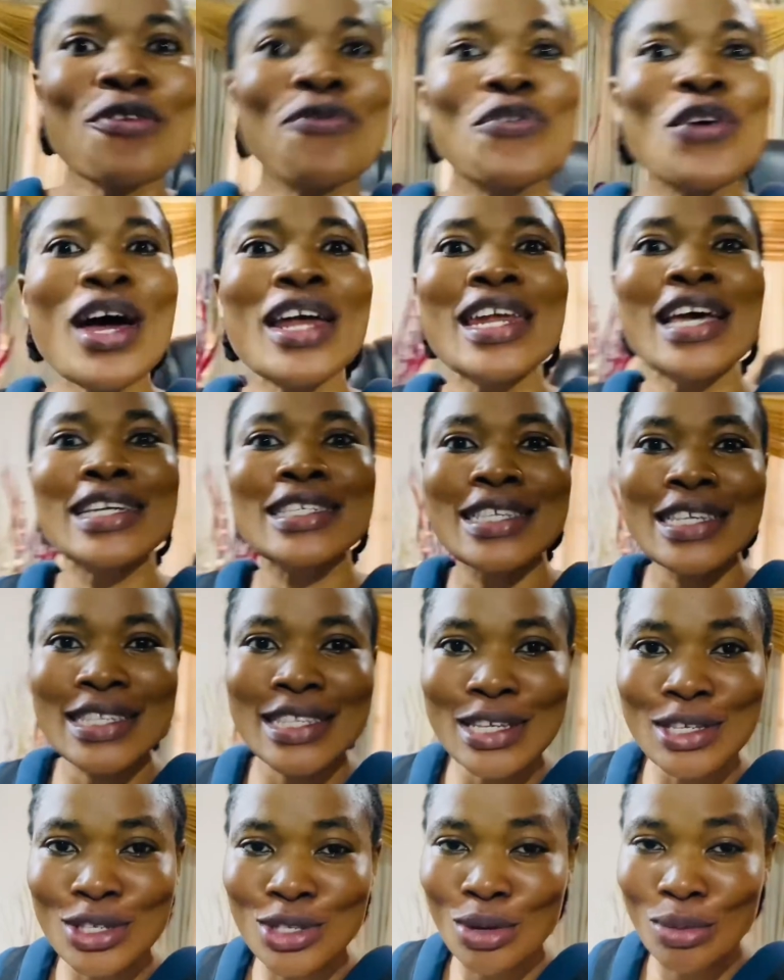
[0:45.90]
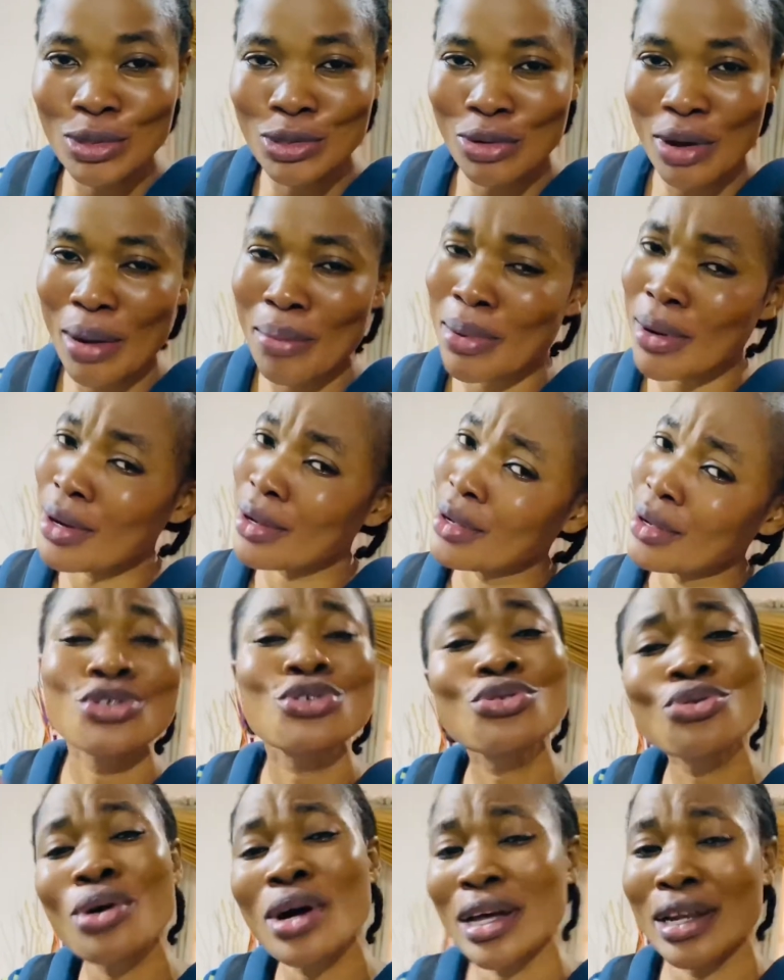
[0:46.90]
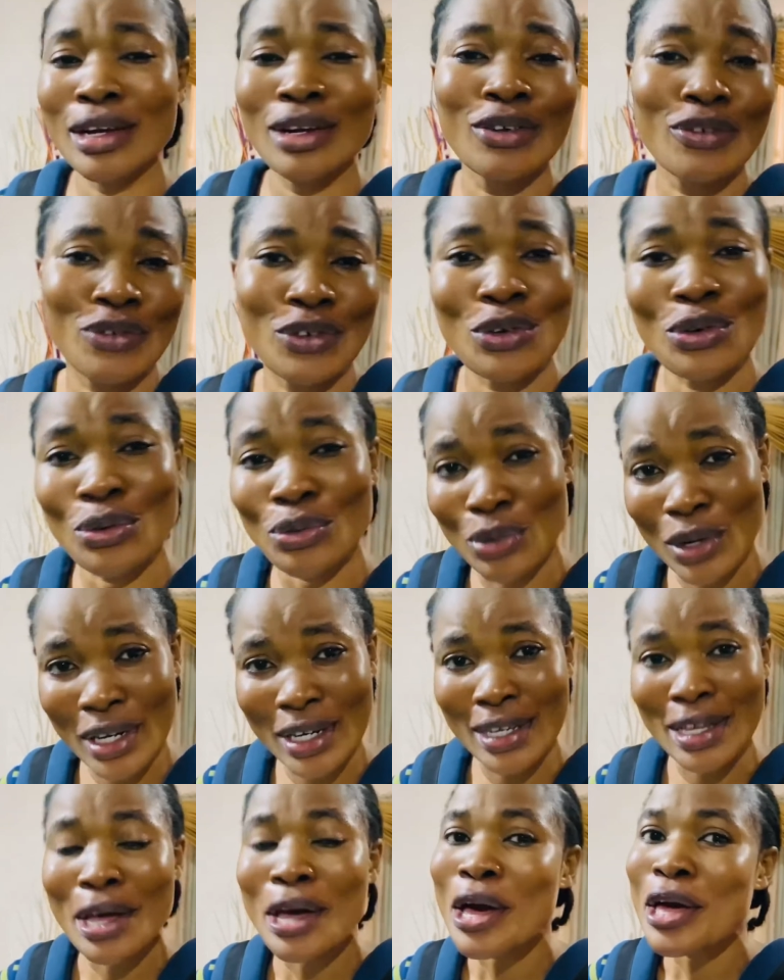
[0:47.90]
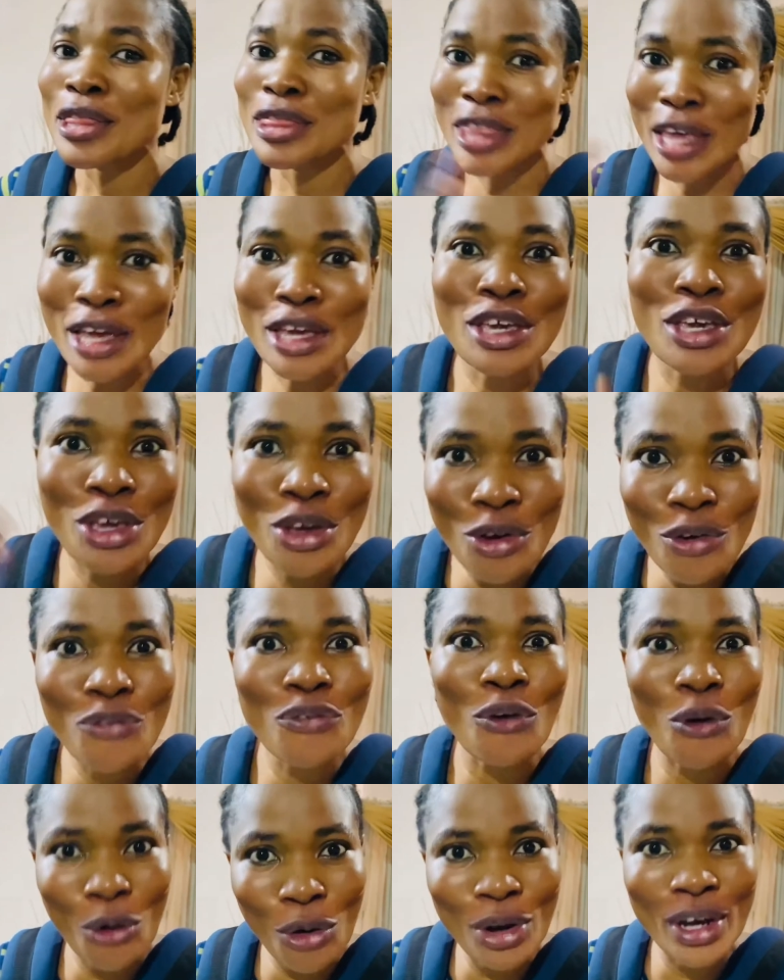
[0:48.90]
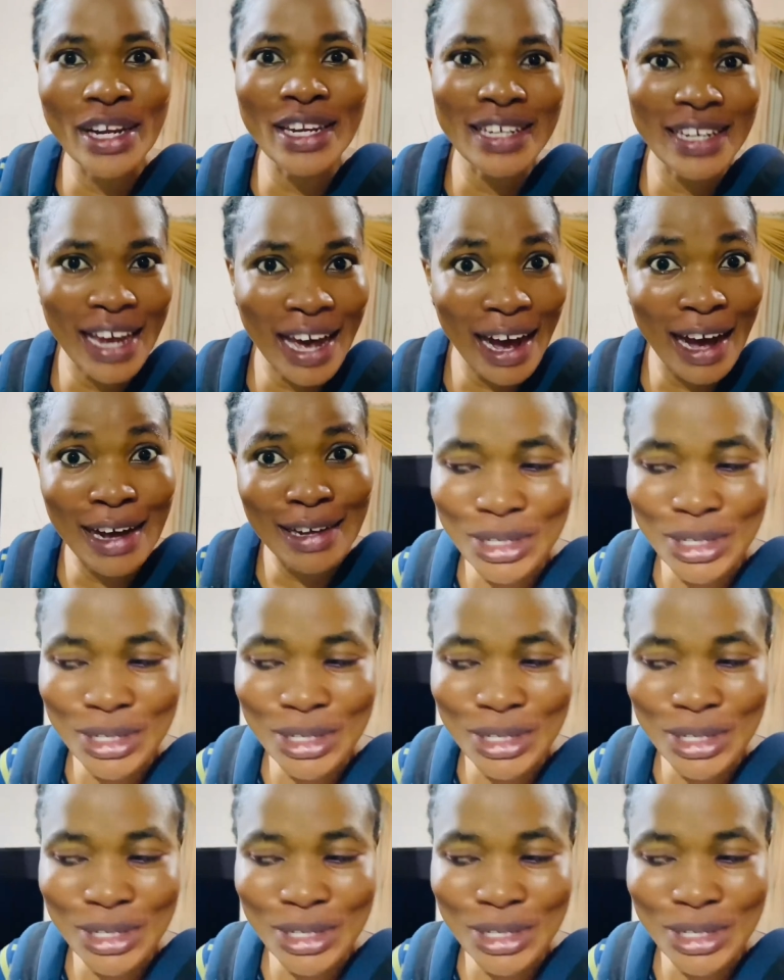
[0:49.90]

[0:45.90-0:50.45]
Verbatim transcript: If you're an existing subscriber, you know I love you already. Thank you for oiling our